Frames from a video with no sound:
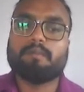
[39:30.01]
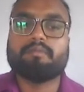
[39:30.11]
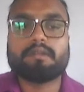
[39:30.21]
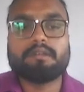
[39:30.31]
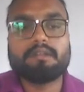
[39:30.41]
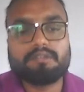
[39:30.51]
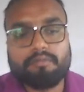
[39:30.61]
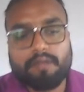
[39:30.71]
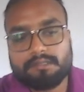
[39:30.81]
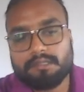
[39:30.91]
Perfectness
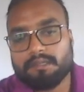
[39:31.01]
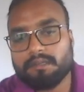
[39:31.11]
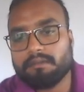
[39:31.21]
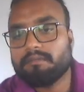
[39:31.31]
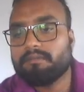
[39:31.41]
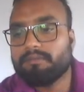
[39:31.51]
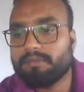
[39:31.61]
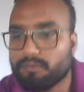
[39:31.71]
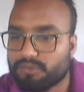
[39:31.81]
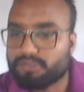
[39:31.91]
of action in
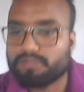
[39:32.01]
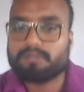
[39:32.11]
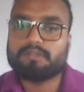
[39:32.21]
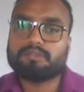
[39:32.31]
future.